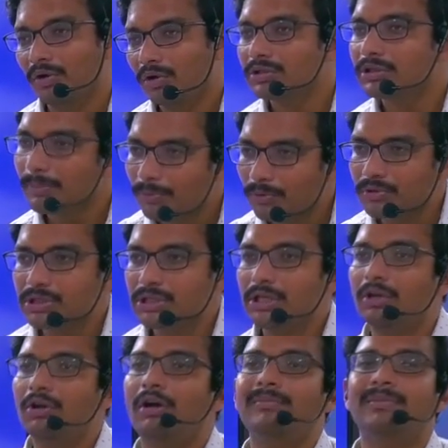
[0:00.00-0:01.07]
suppose
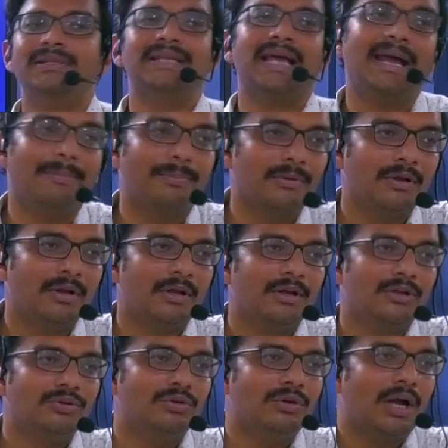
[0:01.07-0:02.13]
e-commerce app,
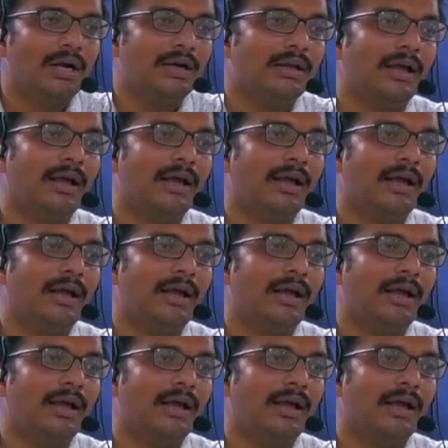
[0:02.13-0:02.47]
you can't